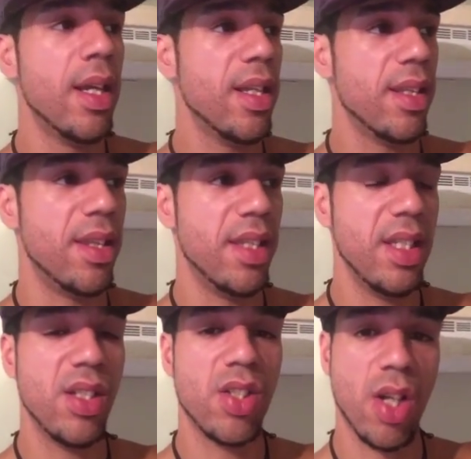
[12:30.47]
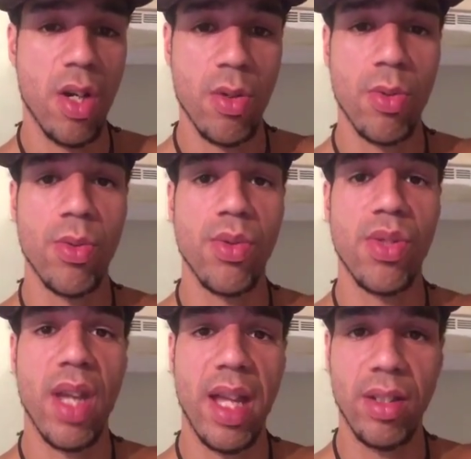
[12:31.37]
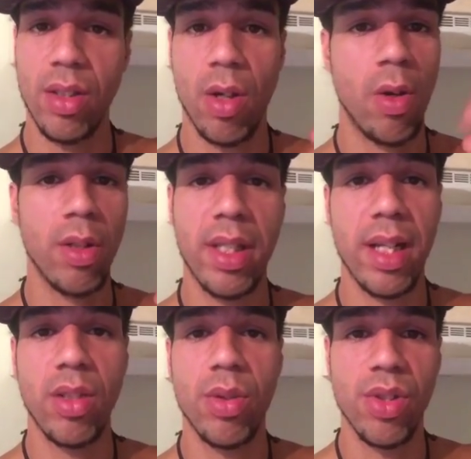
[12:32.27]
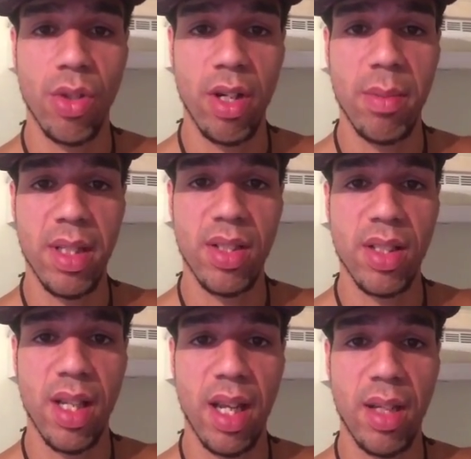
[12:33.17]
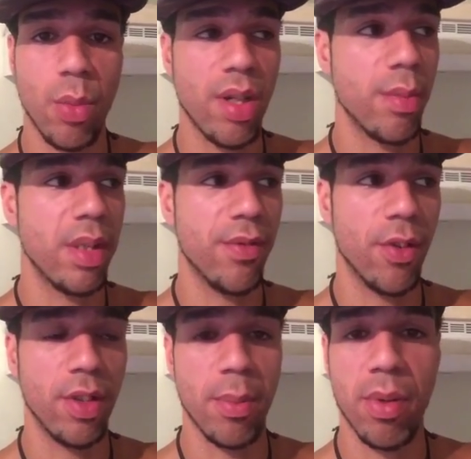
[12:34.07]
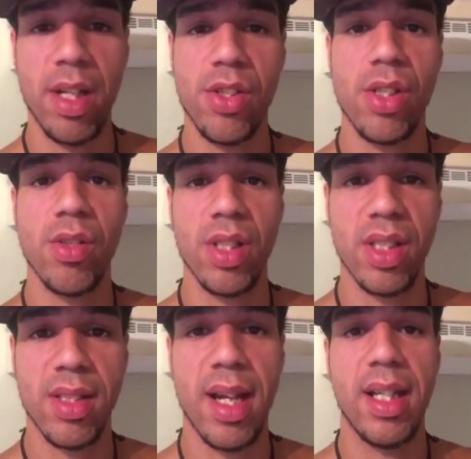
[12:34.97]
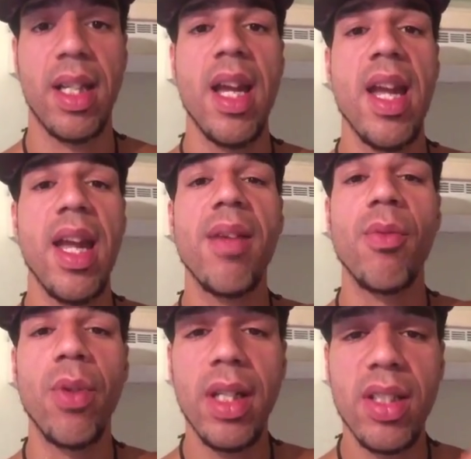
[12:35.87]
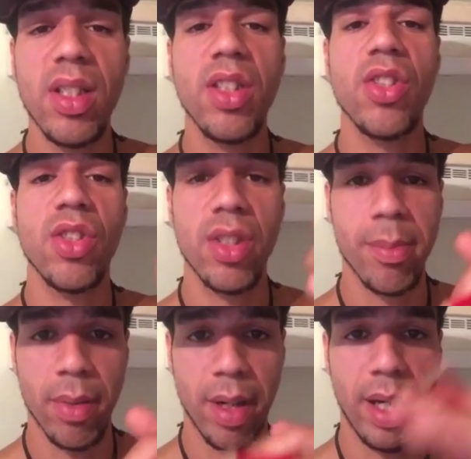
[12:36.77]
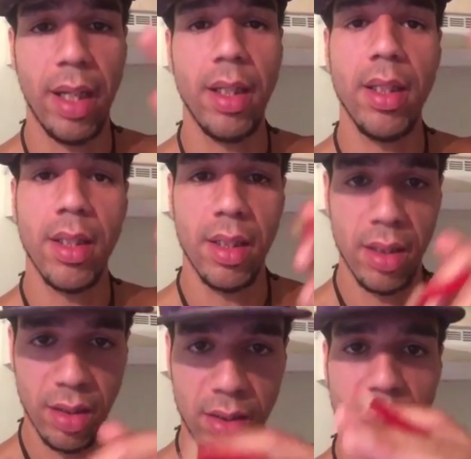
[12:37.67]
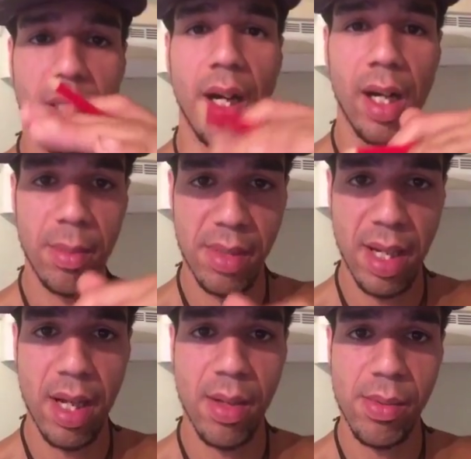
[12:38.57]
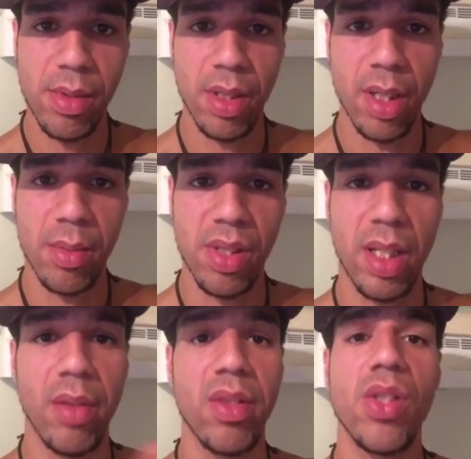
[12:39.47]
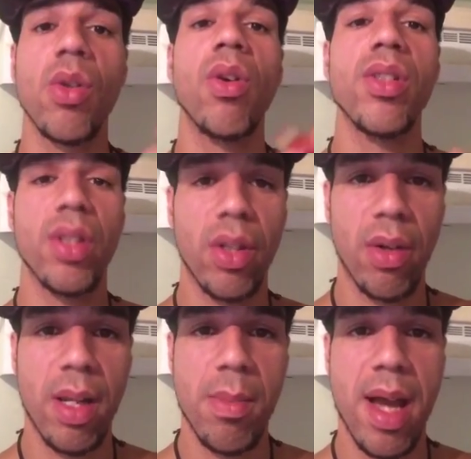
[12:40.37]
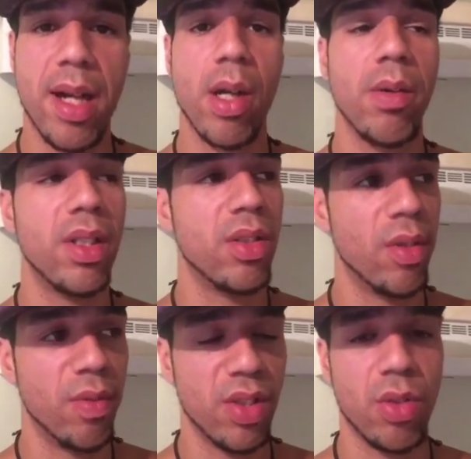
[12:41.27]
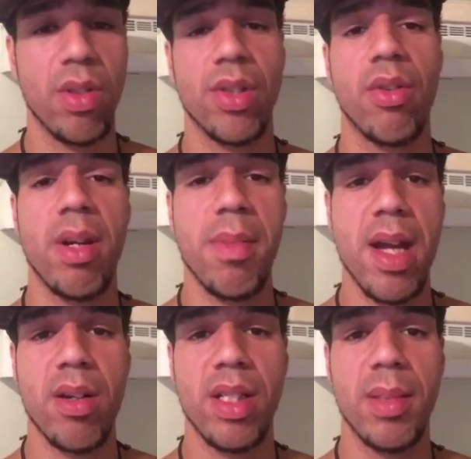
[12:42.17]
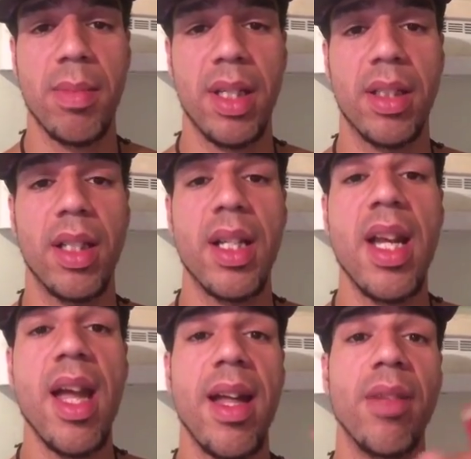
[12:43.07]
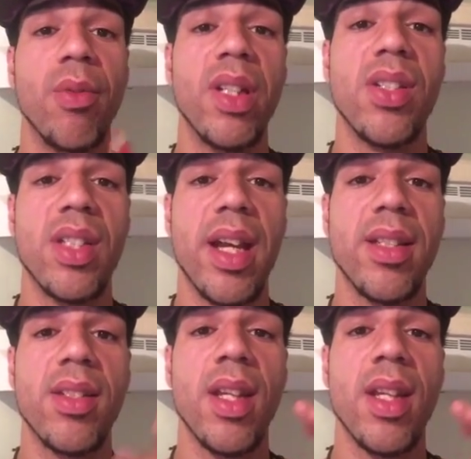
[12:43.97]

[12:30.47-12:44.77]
These tones, you know, all you got to do is 30 minutes a day, whether it be for depression or anxiety. It reteaches your brain to calm down, you know what I'm saying? It restores the gray matter, it restores the gray matter in the amygdala, and it resets